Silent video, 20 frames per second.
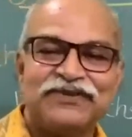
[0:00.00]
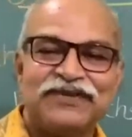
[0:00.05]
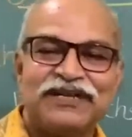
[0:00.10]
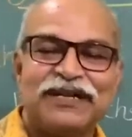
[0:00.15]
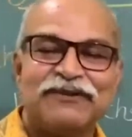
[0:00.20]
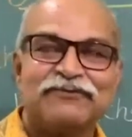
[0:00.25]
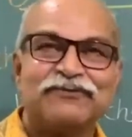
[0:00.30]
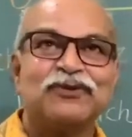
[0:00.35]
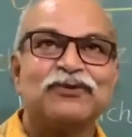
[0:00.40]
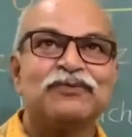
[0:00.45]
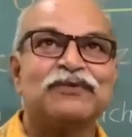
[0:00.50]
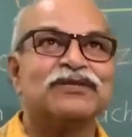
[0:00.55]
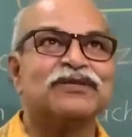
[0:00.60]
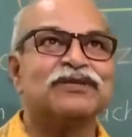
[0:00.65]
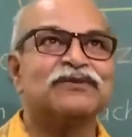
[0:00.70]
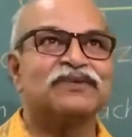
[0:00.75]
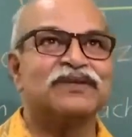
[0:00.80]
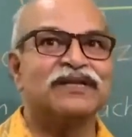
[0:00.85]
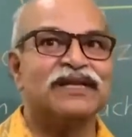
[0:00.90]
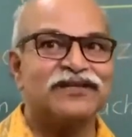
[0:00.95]
we have so much
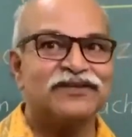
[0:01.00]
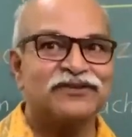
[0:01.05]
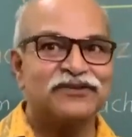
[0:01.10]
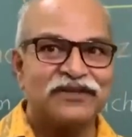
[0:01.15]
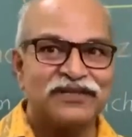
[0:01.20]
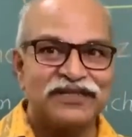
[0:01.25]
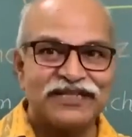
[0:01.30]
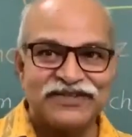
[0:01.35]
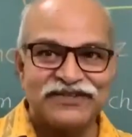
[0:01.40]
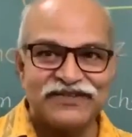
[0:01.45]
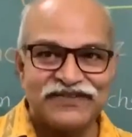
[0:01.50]
of electronics